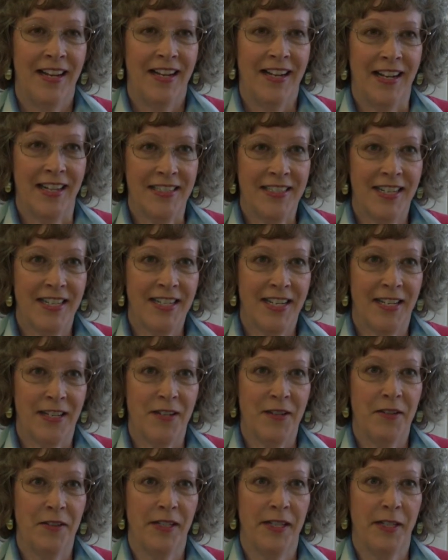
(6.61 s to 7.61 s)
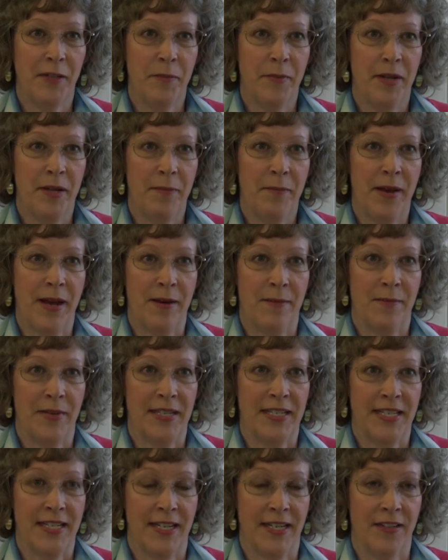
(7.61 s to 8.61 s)
I'd like to tell you a little bit about
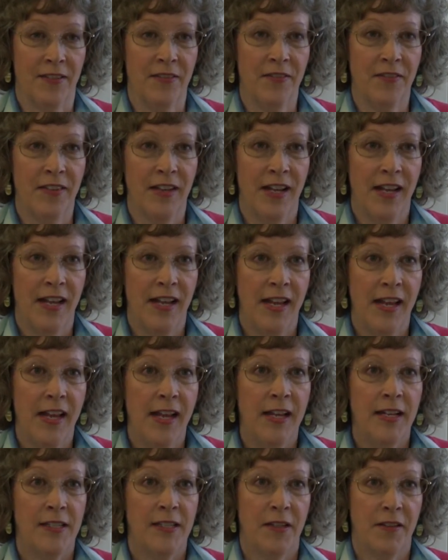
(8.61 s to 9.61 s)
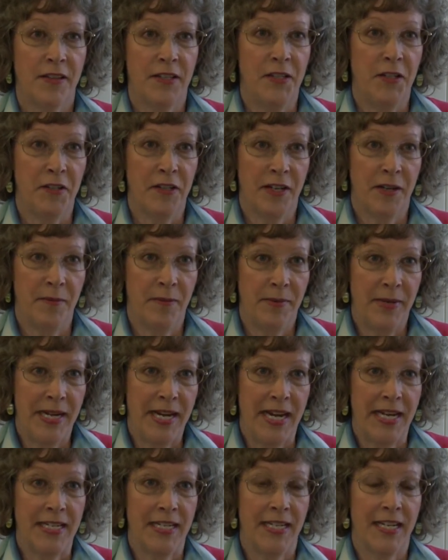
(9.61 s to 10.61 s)
myself so that you can
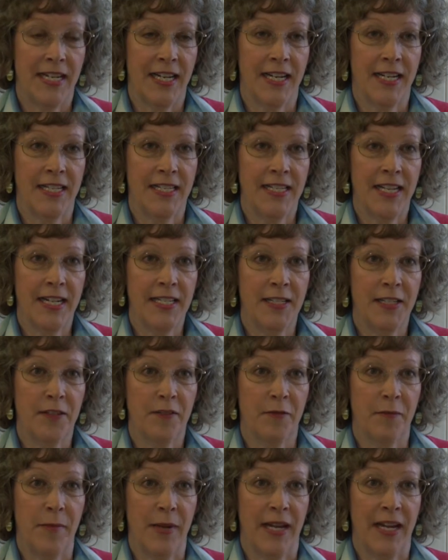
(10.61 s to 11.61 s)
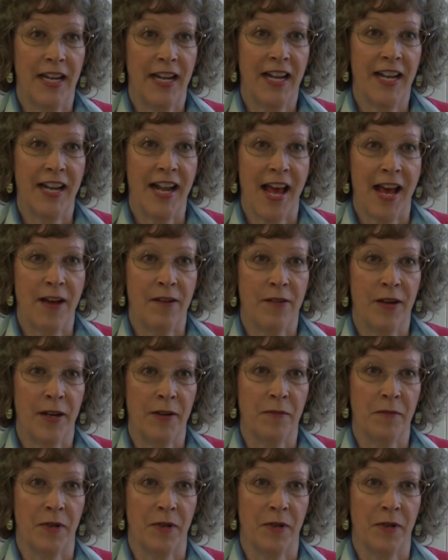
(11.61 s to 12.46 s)
begin to get a sense of me and how I